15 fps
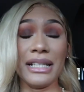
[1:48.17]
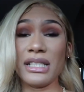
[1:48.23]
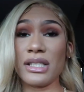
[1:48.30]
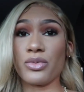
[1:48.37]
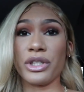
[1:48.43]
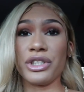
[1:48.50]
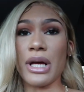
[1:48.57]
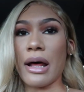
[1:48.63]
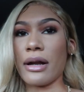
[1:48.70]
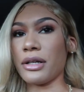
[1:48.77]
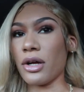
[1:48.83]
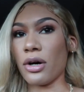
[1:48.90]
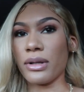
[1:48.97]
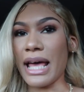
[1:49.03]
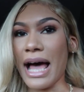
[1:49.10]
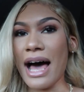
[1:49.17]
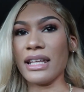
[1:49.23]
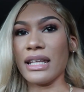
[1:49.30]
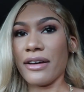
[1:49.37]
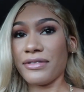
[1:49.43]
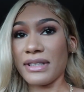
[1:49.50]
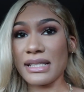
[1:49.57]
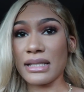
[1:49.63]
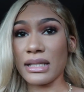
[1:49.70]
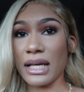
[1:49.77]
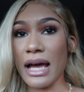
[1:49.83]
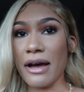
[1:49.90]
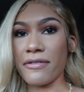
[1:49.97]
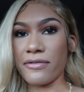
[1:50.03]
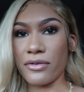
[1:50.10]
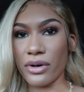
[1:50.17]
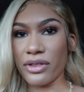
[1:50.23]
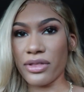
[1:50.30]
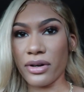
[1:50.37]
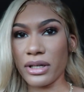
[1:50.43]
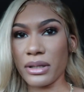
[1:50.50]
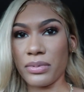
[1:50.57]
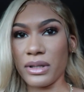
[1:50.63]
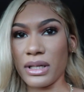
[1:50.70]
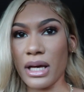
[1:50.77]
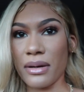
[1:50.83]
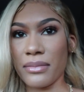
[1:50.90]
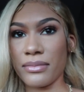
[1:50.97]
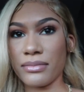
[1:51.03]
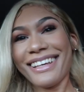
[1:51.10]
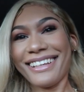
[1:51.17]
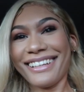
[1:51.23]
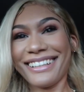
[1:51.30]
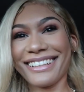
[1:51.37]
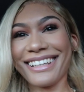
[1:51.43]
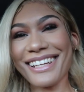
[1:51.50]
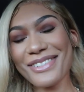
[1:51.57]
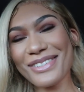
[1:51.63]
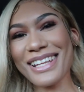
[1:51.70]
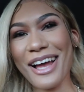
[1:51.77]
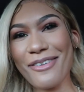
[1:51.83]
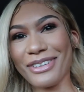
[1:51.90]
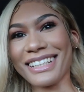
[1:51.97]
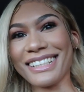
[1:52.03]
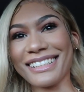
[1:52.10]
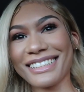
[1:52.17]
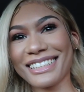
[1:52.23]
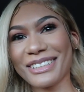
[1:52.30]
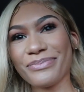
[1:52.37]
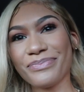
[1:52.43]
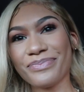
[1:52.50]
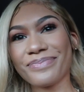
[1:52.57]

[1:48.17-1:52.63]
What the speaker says: I just want y'all to know that I left the city at 4:30 p.m. and guess what time it is?